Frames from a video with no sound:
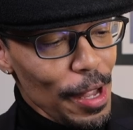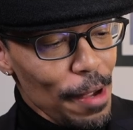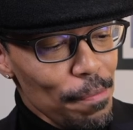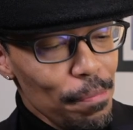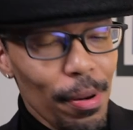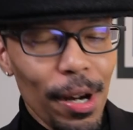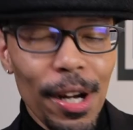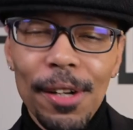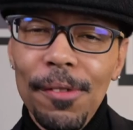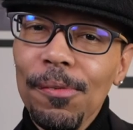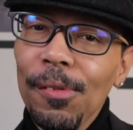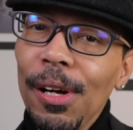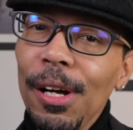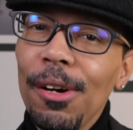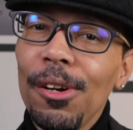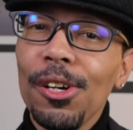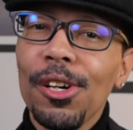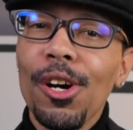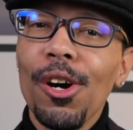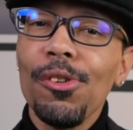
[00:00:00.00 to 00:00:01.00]
But
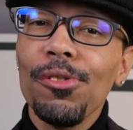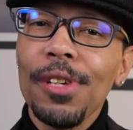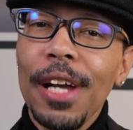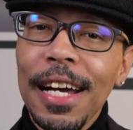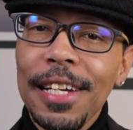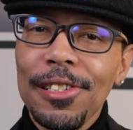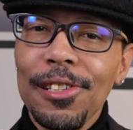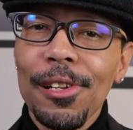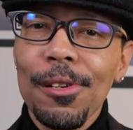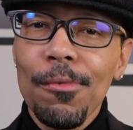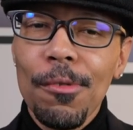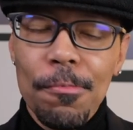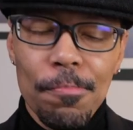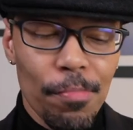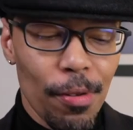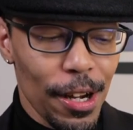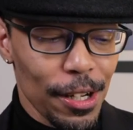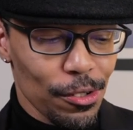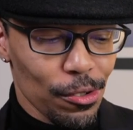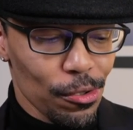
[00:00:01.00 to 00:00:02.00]
it'll go nicely with
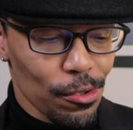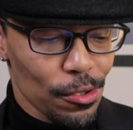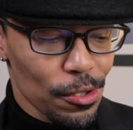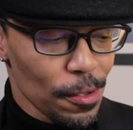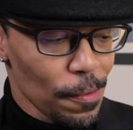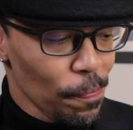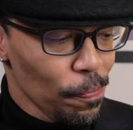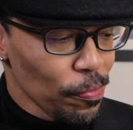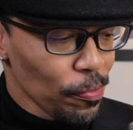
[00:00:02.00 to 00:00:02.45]
pretzels.